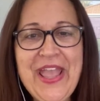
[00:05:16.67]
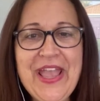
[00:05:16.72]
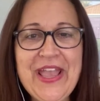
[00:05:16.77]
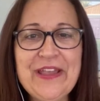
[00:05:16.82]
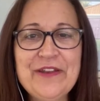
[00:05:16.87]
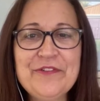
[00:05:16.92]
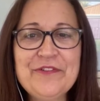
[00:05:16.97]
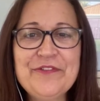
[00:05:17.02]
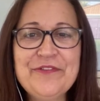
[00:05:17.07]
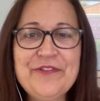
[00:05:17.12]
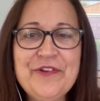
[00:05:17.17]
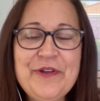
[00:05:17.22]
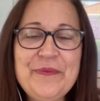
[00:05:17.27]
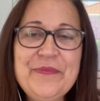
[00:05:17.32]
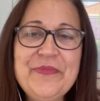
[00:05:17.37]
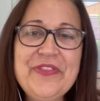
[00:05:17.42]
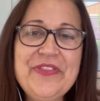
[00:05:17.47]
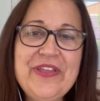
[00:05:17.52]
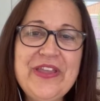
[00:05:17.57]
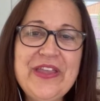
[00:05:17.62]
And
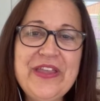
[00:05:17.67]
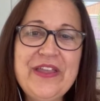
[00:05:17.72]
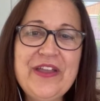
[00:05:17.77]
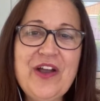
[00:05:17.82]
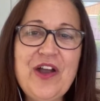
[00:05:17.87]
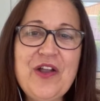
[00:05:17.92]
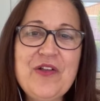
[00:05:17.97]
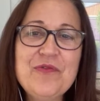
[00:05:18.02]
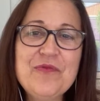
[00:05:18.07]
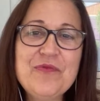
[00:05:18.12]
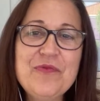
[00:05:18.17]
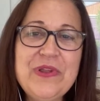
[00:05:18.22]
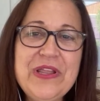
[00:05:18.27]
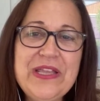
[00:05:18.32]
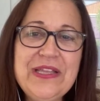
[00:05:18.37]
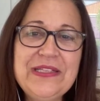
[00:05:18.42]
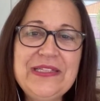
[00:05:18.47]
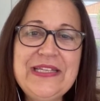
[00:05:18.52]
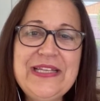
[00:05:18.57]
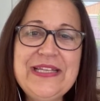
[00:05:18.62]
from there, I
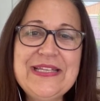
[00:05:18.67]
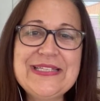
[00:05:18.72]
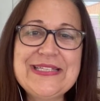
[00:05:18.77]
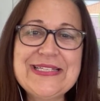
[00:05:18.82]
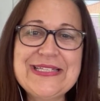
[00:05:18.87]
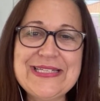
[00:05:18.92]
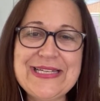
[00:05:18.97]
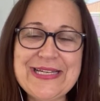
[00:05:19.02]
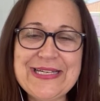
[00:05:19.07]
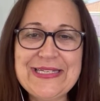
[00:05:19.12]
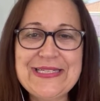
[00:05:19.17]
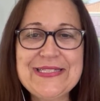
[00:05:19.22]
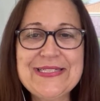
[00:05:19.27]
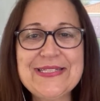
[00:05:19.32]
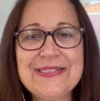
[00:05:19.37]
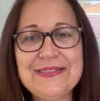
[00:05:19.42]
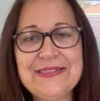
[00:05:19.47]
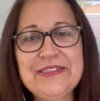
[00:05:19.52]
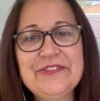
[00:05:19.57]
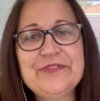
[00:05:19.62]
really started
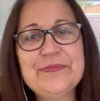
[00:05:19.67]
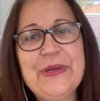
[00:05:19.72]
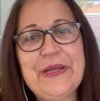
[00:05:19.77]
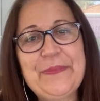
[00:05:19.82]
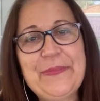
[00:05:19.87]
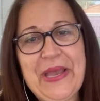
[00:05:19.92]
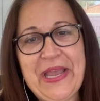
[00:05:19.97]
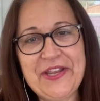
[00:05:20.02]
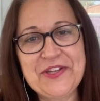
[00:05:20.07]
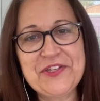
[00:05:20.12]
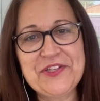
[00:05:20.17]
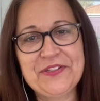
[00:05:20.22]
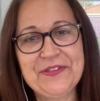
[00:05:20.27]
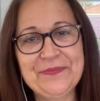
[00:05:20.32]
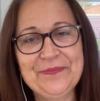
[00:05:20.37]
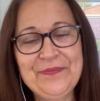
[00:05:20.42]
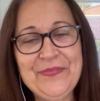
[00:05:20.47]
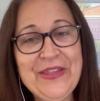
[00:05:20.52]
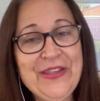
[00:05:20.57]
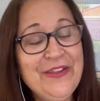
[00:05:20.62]
to live my passion.
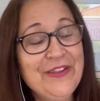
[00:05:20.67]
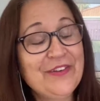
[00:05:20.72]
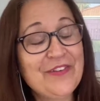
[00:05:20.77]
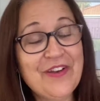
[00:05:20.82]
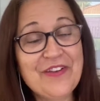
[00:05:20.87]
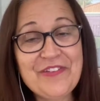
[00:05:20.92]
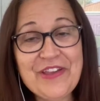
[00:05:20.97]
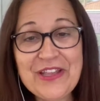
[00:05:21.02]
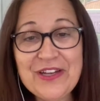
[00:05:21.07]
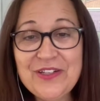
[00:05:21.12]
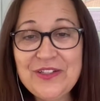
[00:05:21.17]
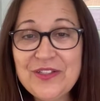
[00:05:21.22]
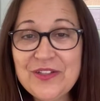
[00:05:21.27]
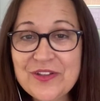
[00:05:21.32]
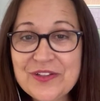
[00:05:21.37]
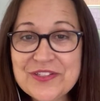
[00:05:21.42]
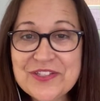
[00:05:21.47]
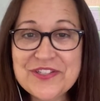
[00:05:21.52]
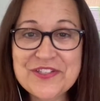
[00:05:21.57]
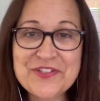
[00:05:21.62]
I've had
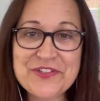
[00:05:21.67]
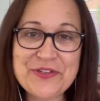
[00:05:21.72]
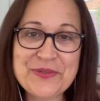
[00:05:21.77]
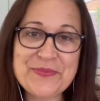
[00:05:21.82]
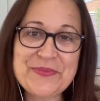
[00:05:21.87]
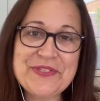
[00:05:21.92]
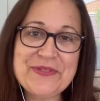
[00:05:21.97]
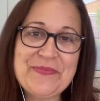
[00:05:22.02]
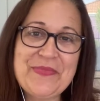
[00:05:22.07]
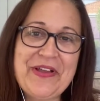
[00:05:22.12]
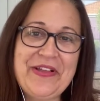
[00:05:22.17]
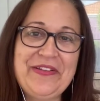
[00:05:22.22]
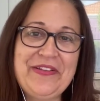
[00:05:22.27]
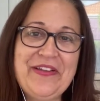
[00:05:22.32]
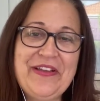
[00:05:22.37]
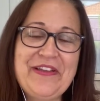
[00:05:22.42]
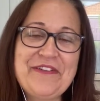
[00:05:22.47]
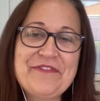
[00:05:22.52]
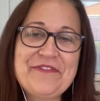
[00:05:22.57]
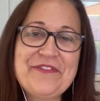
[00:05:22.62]
lots of jobs in my
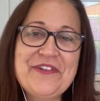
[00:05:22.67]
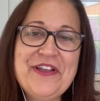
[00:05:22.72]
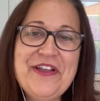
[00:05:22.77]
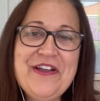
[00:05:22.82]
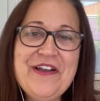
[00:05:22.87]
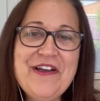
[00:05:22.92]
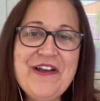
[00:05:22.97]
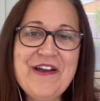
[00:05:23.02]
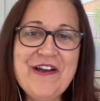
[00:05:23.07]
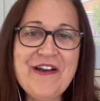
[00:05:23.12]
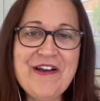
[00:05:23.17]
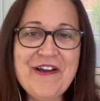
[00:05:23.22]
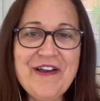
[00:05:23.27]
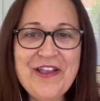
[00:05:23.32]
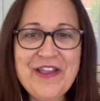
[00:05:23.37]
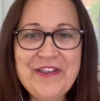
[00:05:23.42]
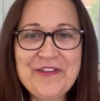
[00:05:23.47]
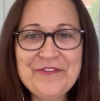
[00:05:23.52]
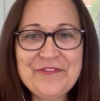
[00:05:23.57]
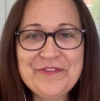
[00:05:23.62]
life.
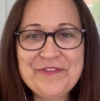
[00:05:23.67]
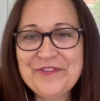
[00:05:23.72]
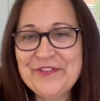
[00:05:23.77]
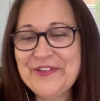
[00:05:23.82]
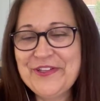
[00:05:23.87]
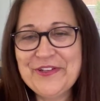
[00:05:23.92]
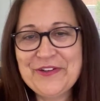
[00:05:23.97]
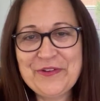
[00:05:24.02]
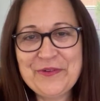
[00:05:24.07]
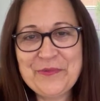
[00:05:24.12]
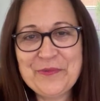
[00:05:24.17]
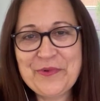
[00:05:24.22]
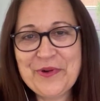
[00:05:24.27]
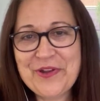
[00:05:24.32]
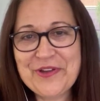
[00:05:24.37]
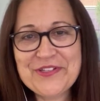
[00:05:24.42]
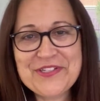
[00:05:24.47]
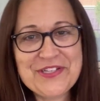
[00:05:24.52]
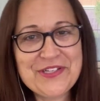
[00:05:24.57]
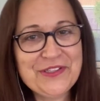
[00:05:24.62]
I've,
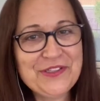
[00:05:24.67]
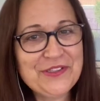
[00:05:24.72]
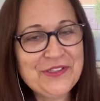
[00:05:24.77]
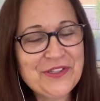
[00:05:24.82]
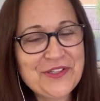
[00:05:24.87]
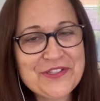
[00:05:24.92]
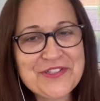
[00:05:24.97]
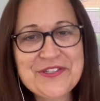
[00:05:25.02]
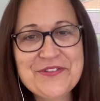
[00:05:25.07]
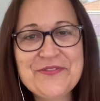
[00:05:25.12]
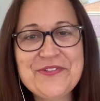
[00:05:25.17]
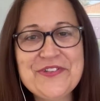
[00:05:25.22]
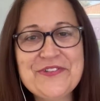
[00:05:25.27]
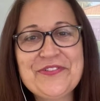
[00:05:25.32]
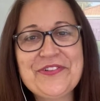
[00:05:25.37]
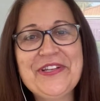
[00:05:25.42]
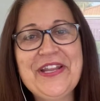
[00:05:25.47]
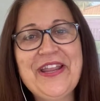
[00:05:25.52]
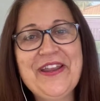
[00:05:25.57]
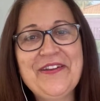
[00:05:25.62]
worked in lots of
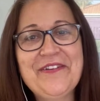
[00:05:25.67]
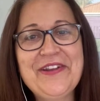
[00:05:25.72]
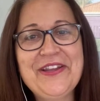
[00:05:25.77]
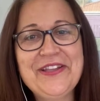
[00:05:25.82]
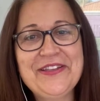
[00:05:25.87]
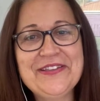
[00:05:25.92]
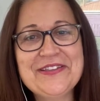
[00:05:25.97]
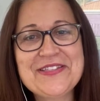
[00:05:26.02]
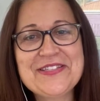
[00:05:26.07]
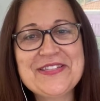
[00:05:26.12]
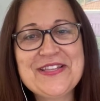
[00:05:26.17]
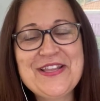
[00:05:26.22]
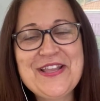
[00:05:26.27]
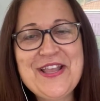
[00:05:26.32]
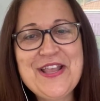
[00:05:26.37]
different areas,